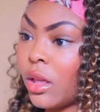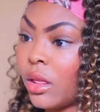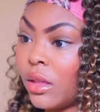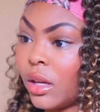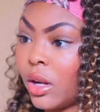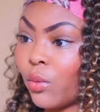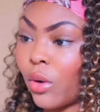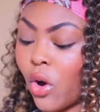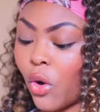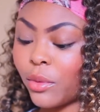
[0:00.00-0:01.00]
then
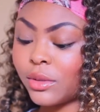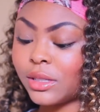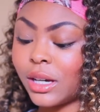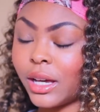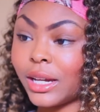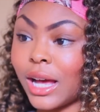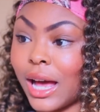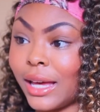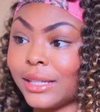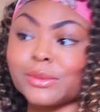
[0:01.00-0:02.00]
we're almost done,
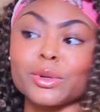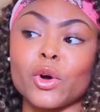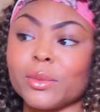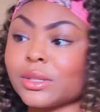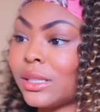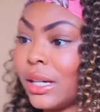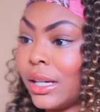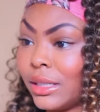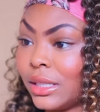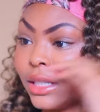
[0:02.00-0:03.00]
guys. We're almost
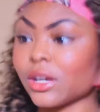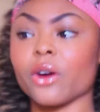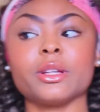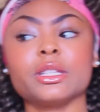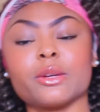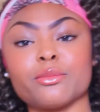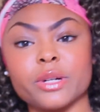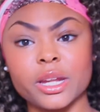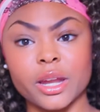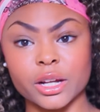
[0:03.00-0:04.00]
done. See, it's already looking
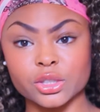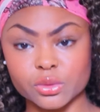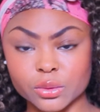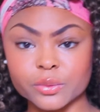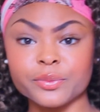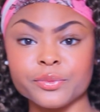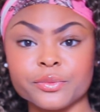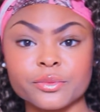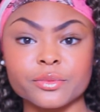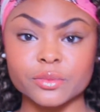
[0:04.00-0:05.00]
pretty natural
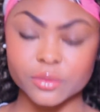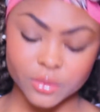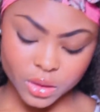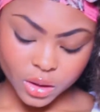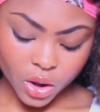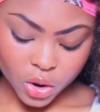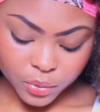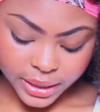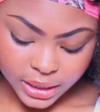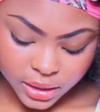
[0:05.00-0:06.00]

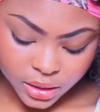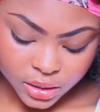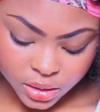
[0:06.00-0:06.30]
already.